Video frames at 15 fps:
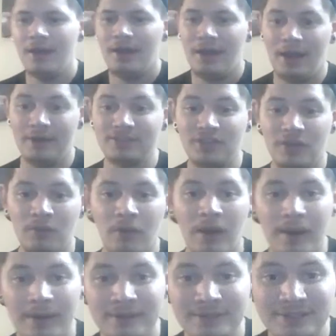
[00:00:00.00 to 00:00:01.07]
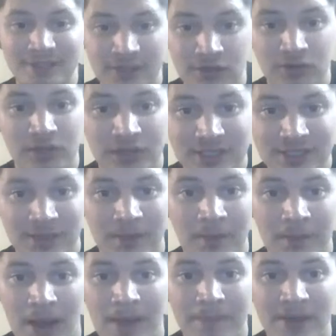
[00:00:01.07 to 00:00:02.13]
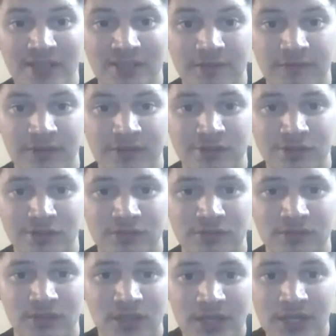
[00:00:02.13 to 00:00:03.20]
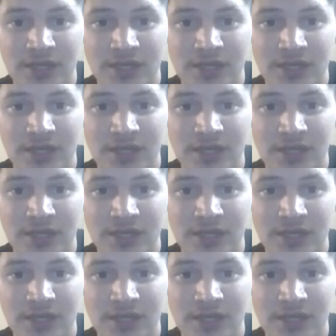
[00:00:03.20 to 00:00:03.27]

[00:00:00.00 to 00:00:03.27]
And I'll tell you what, it's literally some of my best adventures